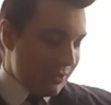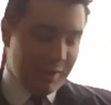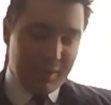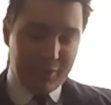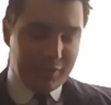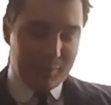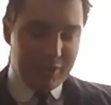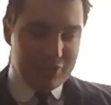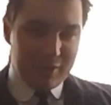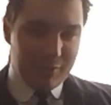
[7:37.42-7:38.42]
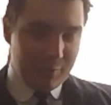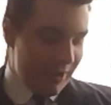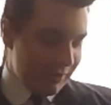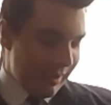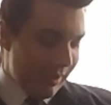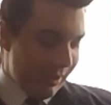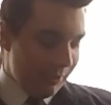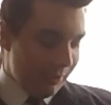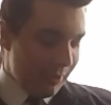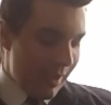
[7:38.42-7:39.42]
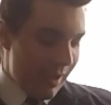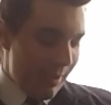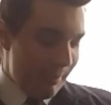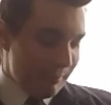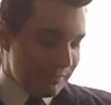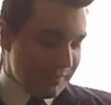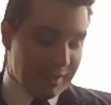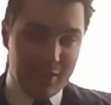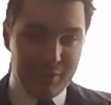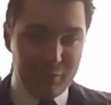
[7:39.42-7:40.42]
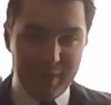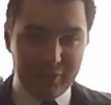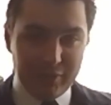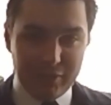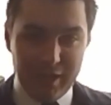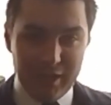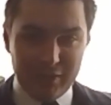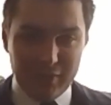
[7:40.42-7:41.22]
there's a bunch of different parts of health. Going from exercise,